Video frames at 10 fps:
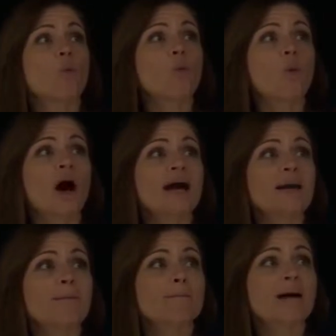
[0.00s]

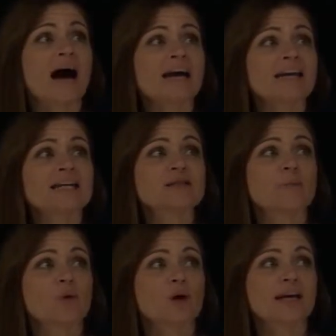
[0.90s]
1 minus
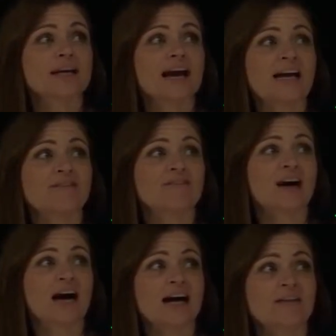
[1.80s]

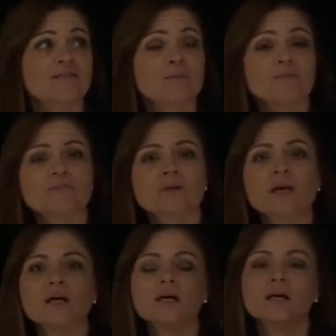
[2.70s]
0.95
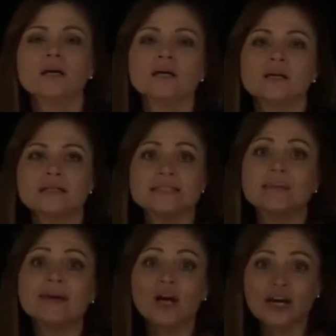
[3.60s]

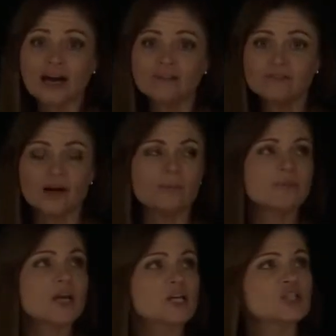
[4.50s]
to be our alpha.
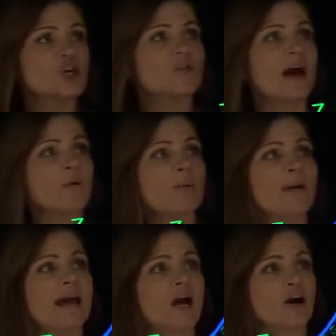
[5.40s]
So that would
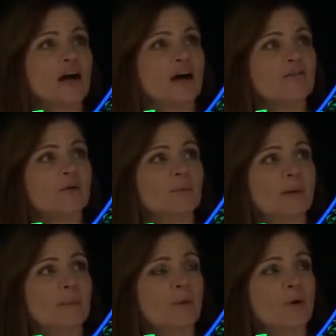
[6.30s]
make our alpha
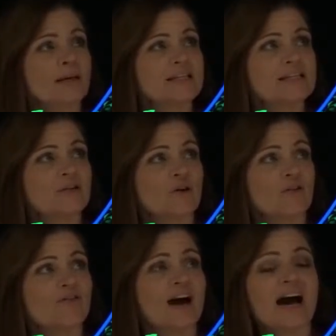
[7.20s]
be
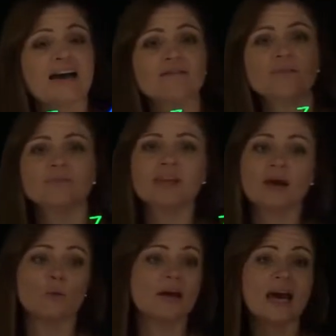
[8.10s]
0.05.
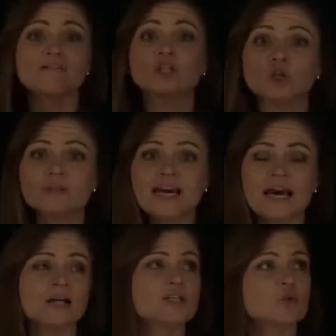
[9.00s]
We have two
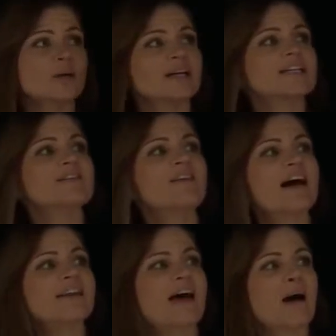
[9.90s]
tails, so we're going to
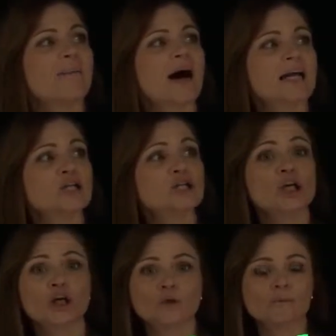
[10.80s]
divide that by
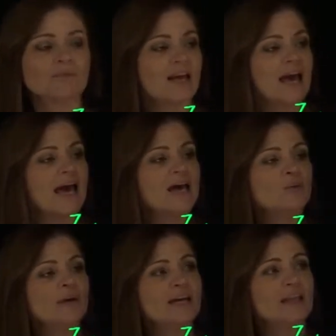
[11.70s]
2,
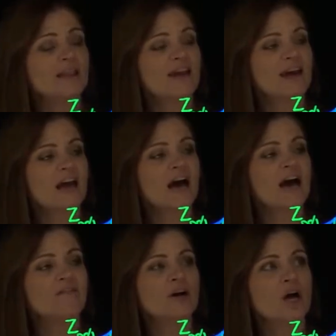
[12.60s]
and we then
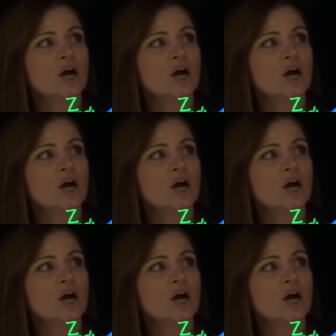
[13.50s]
have